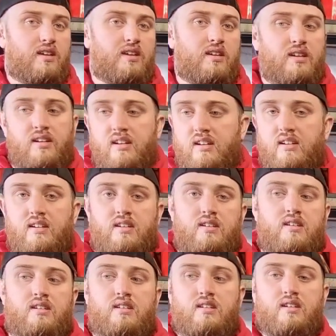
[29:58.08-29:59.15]

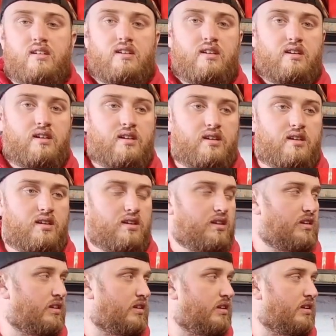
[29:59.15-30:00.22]

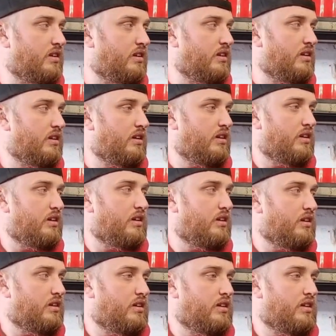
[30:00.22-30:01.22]
This person isn't speaking.